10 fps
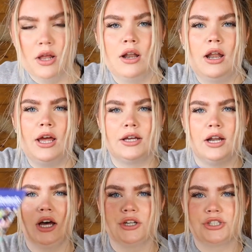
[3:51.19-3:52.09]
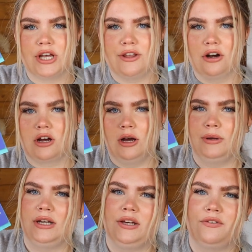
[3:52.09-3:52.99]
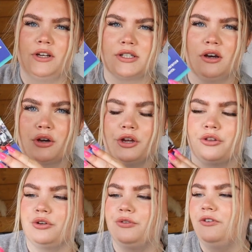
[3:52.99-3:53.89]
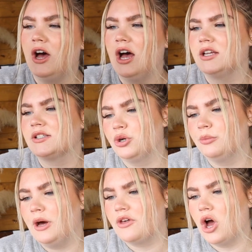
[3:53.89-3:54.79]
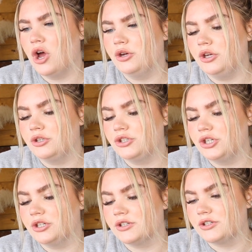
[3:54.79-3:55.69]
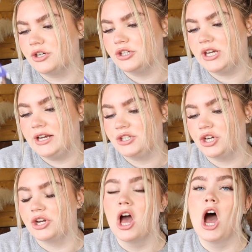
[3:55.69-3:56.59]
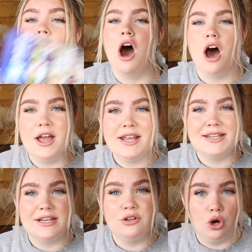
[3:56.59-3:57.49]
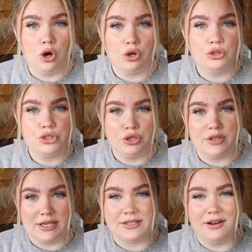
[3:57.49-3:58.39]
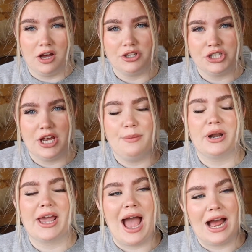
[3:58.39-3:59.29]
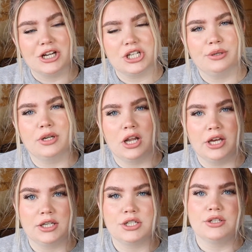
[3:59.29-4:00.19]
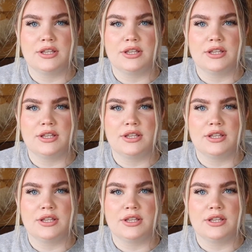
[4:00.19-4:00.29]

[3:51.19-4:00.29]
like last year, there are a couple of leaflets that I'll go through first. Talking about the OU Students Association. I did not do this last year, but I actually would like to